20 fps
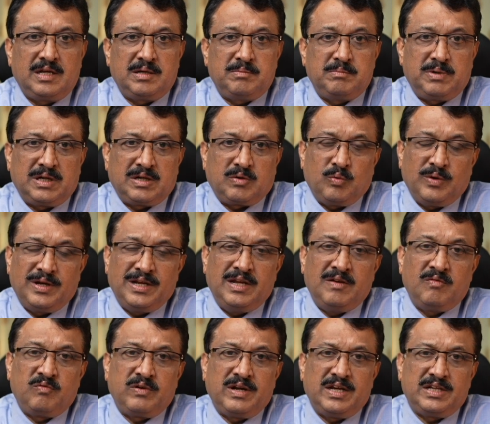But when
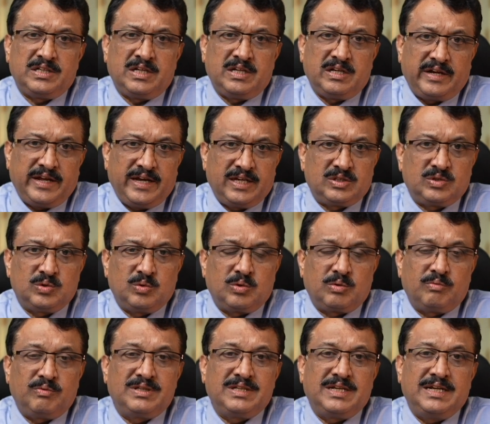inflation takes
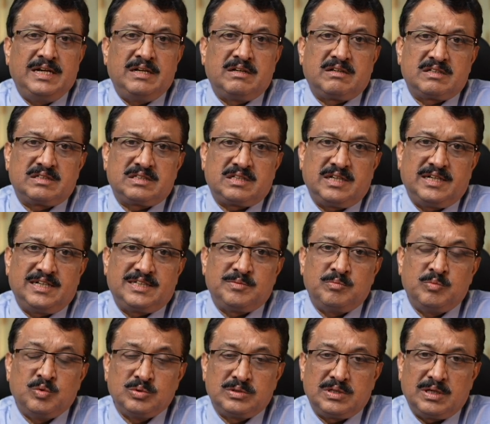over, when the interest rates
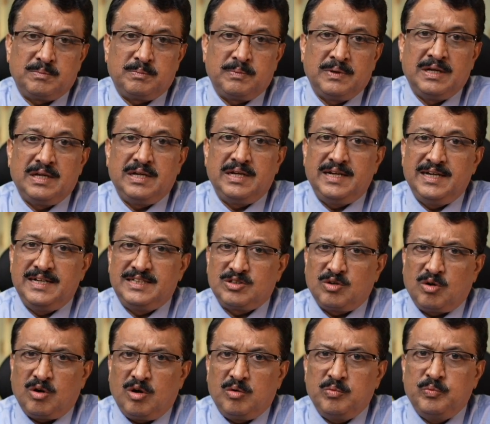moves up, it's
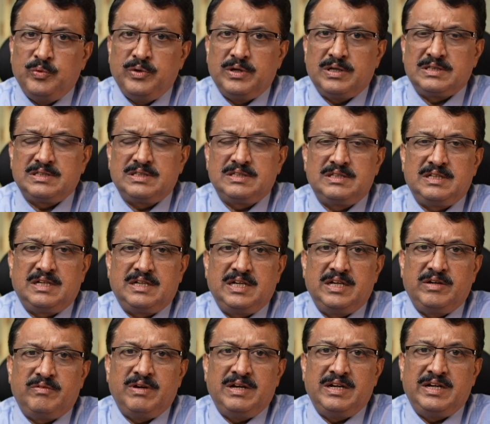obvious that
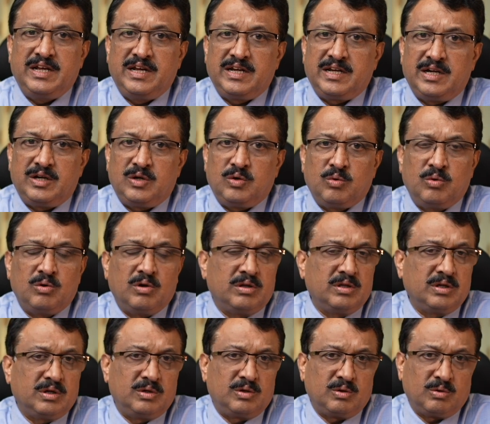it will take a toll
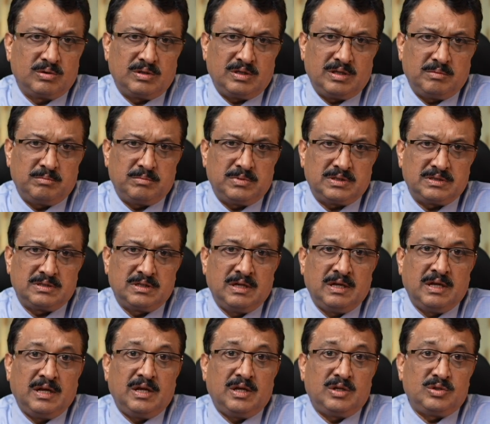on the growth numbers.
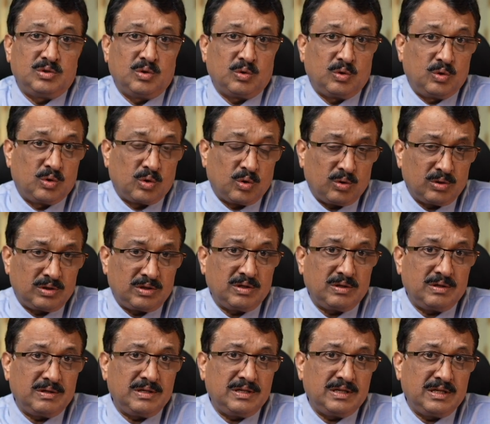So growth
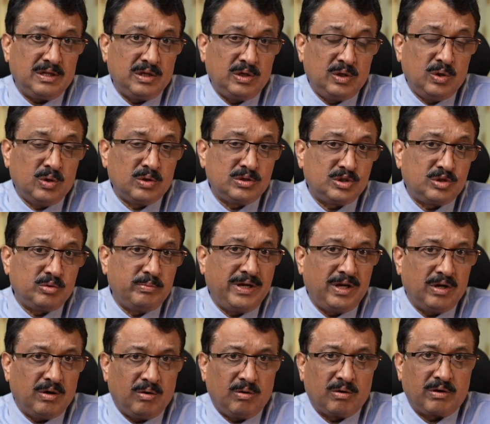looks to
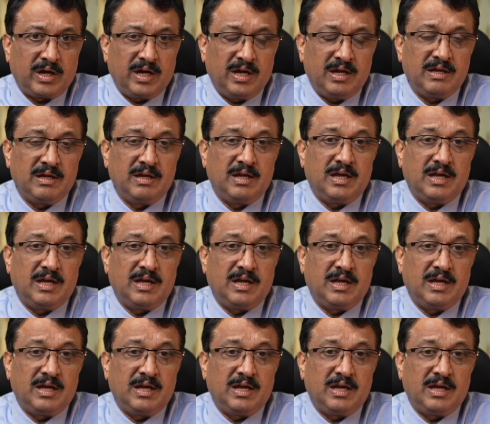be okay,